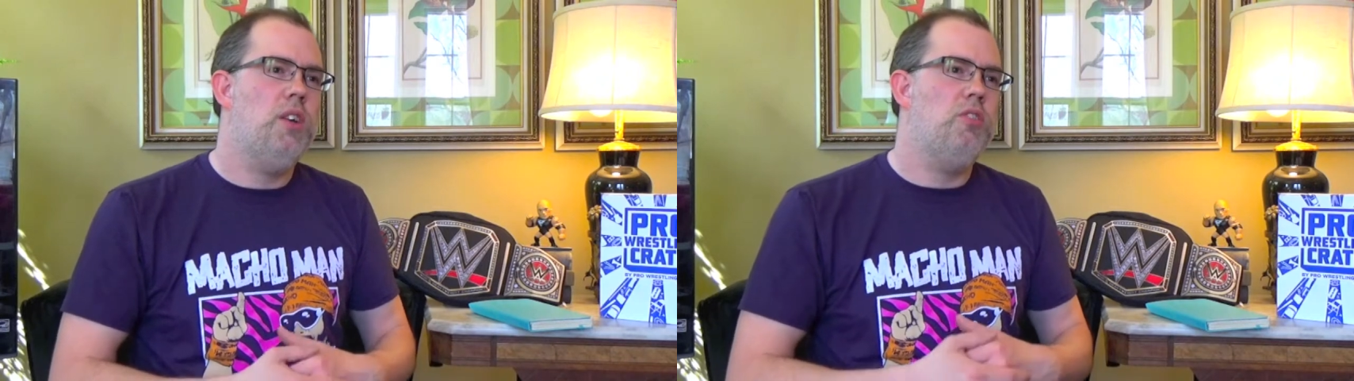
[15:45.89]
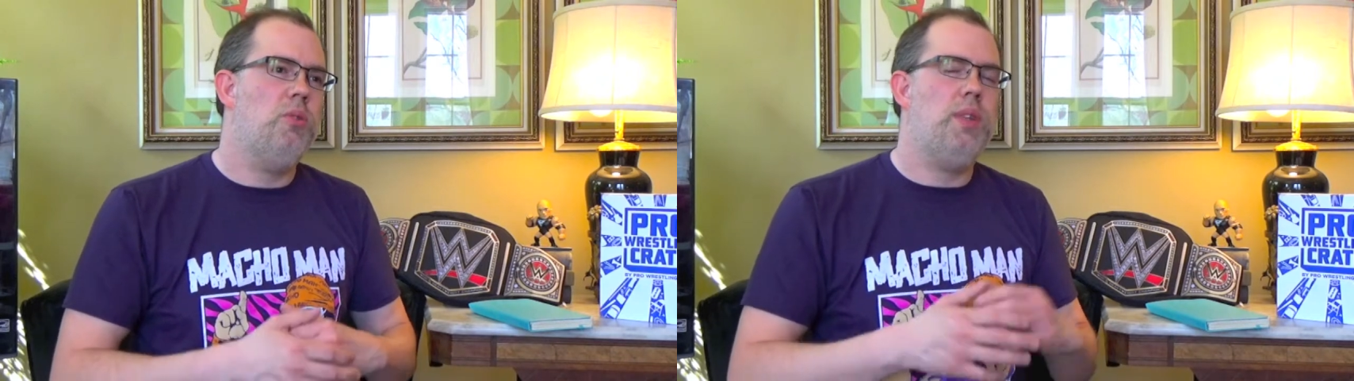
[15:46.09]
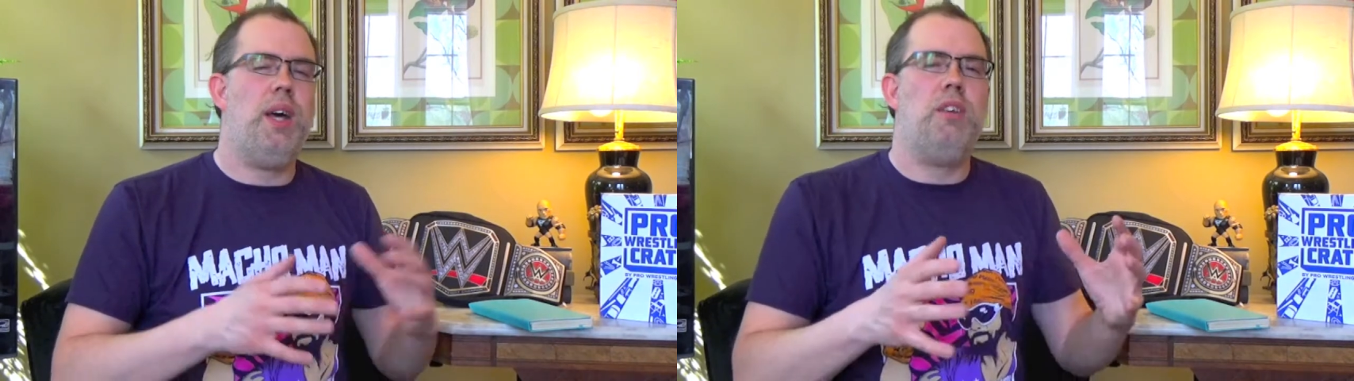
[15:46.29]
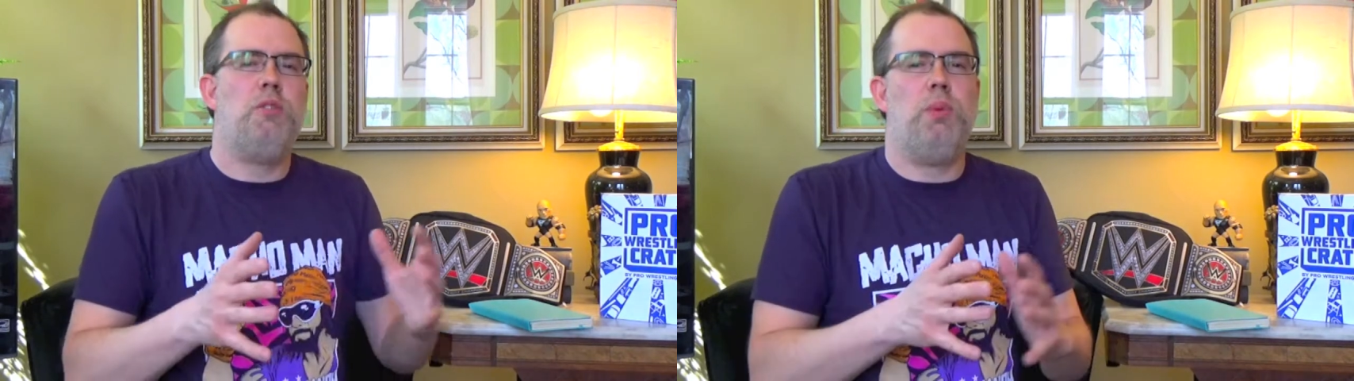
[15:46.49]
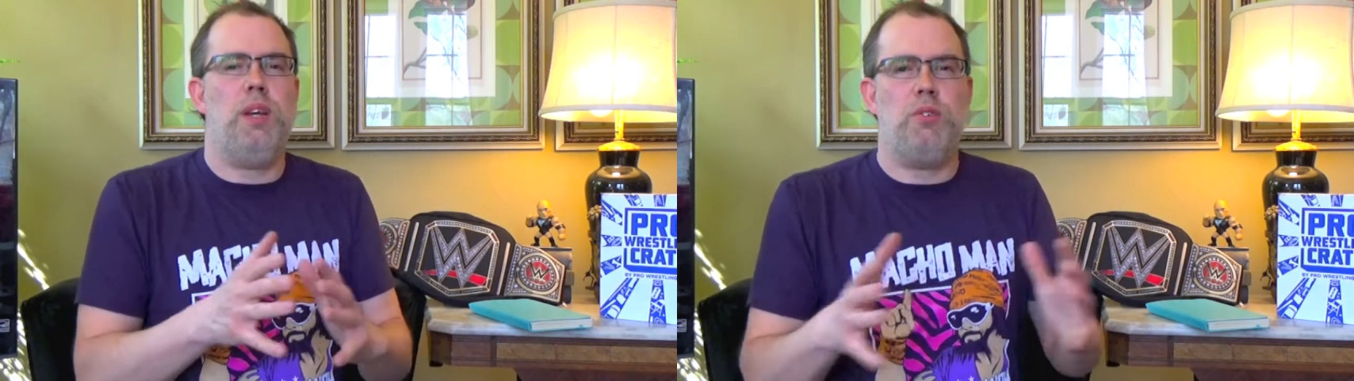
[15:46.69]
so that
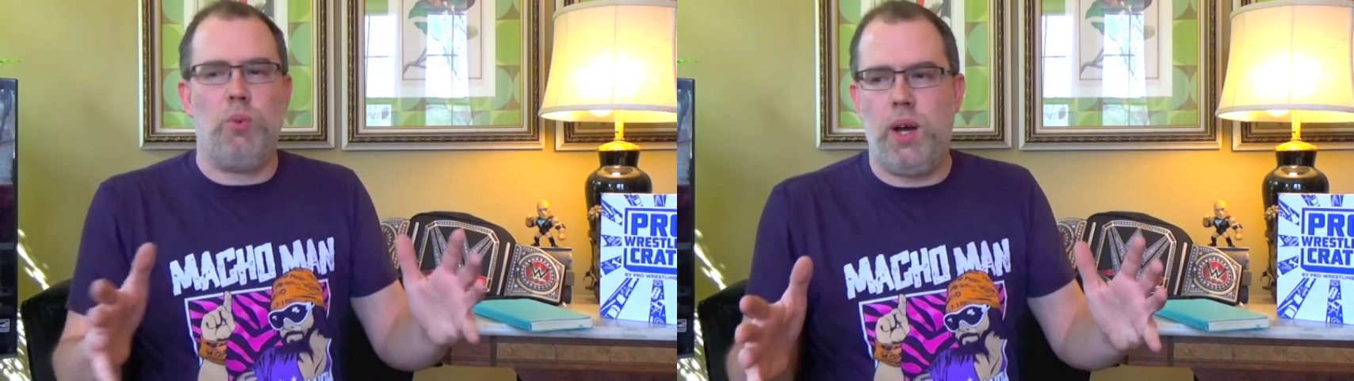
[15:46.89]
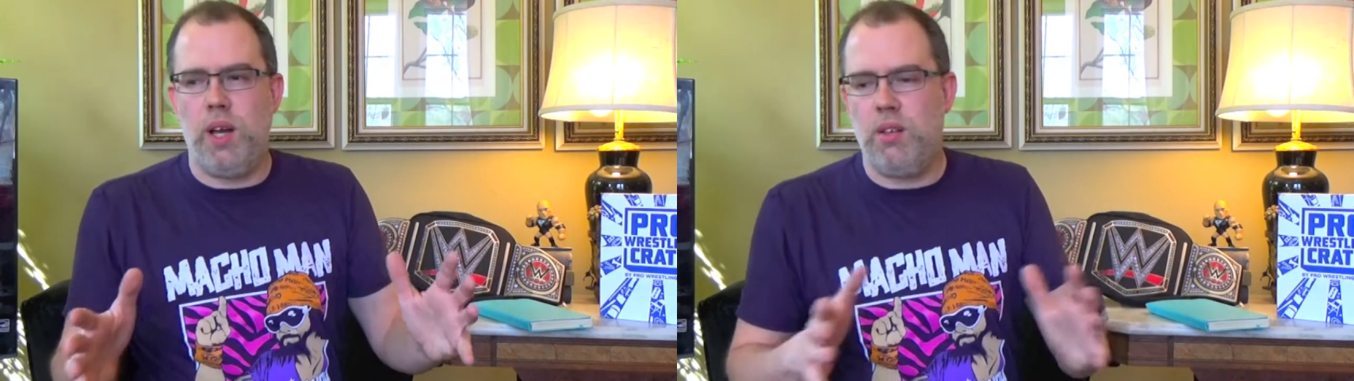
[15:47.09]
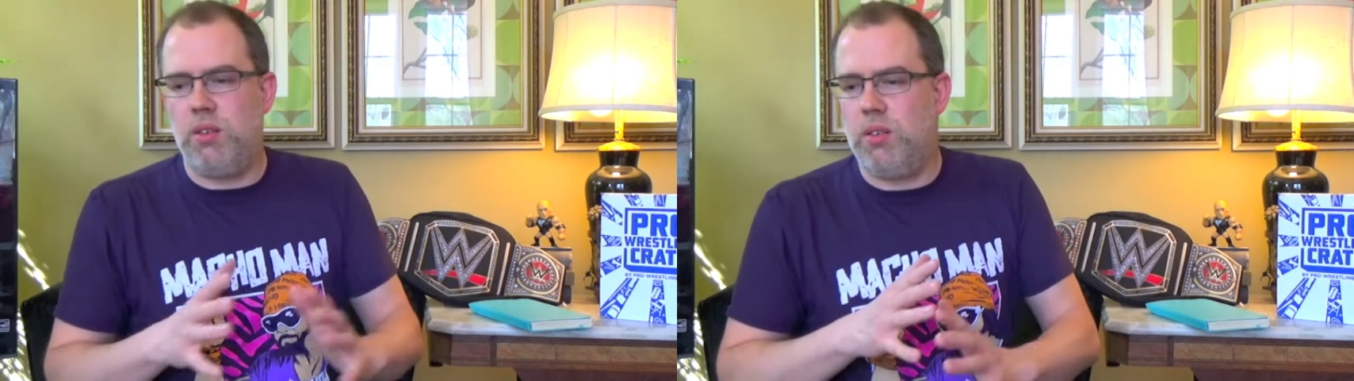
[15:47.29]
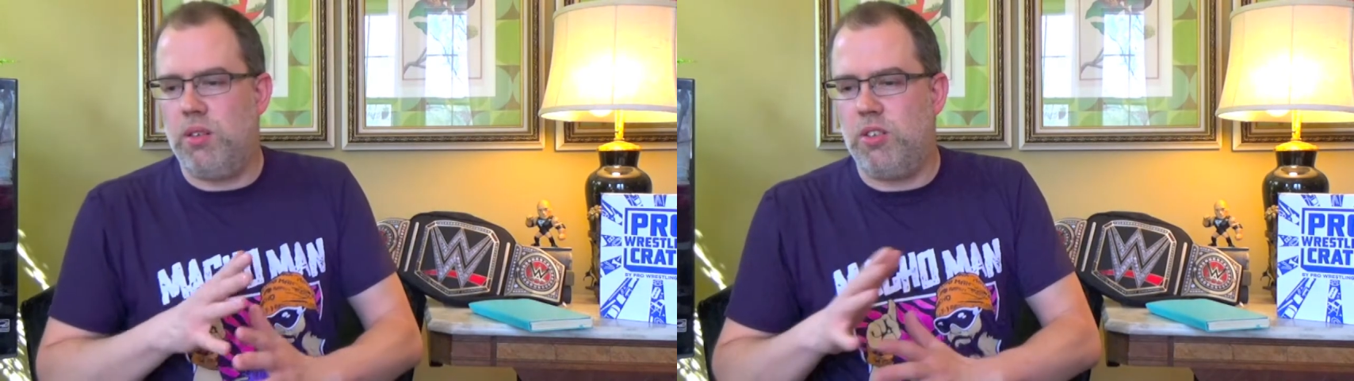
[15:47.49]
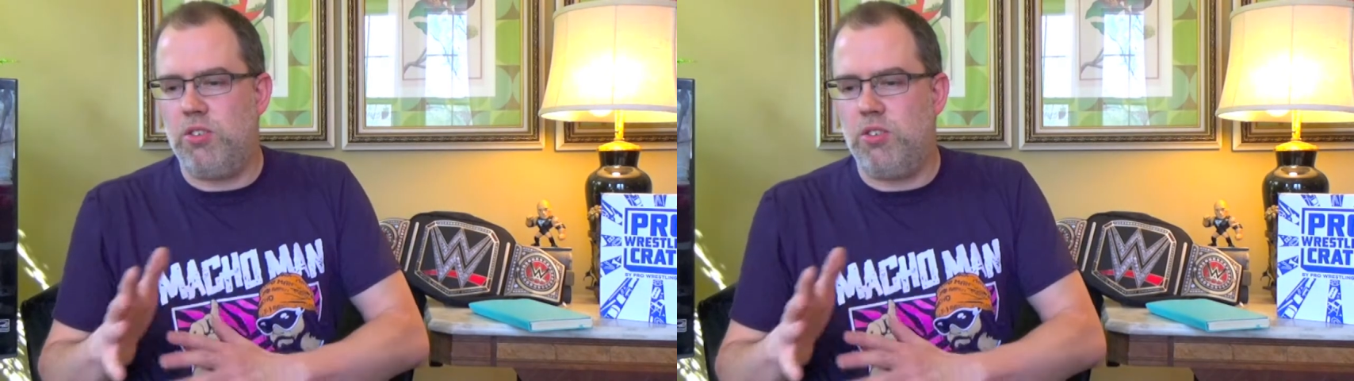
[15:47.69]
explains why the